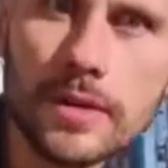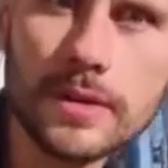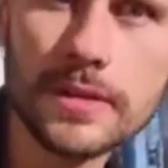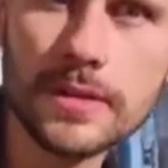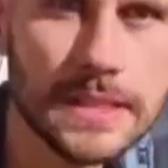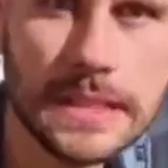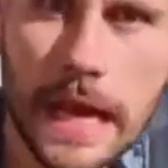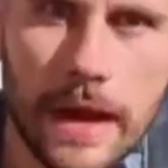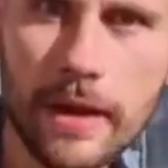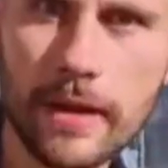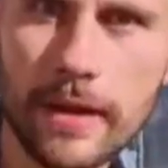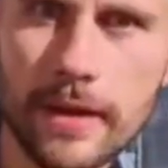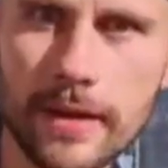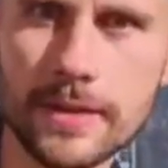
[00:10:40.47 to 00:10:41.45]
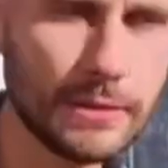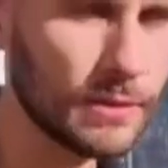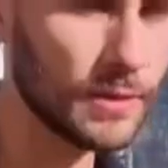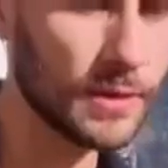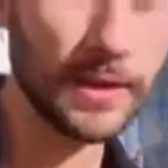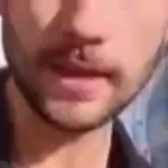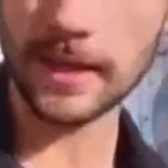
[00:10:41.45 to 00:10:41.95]
stare at you,
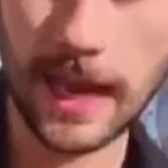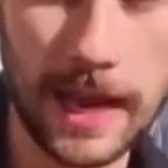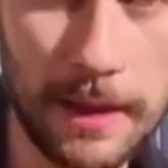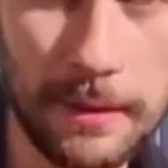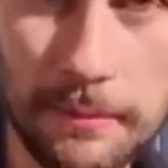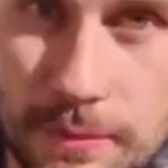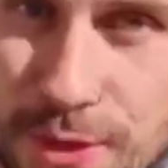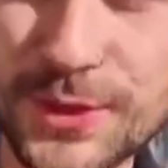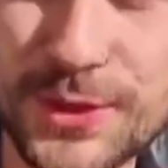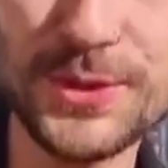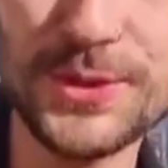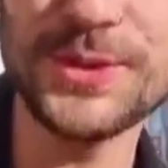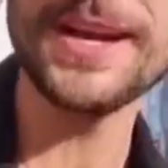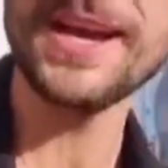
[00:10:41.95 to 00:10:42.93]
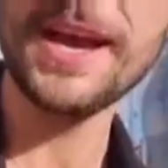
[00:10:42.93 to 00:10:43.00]
come to you, have